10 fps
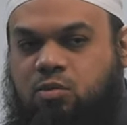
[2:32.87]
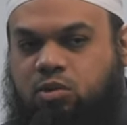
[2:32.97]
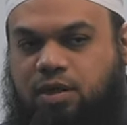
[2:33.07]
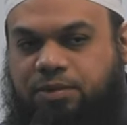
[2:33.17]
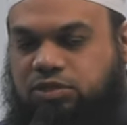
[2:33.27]

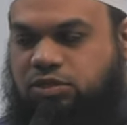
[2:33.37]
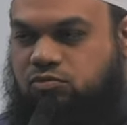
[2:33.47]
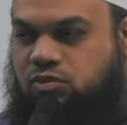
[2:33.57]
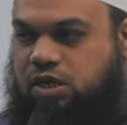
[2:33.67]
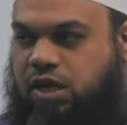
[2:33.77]
When a
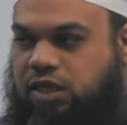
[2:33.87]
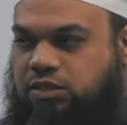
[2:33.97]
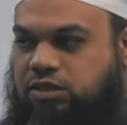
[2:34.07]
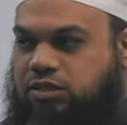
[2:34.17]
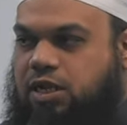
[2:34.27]
person
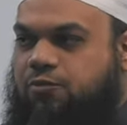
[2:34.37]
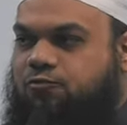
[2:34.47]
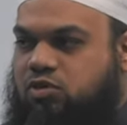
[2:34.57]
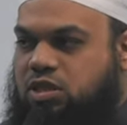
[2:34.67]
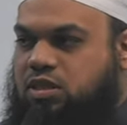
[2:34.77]
realizes that
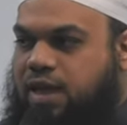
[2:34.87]
everything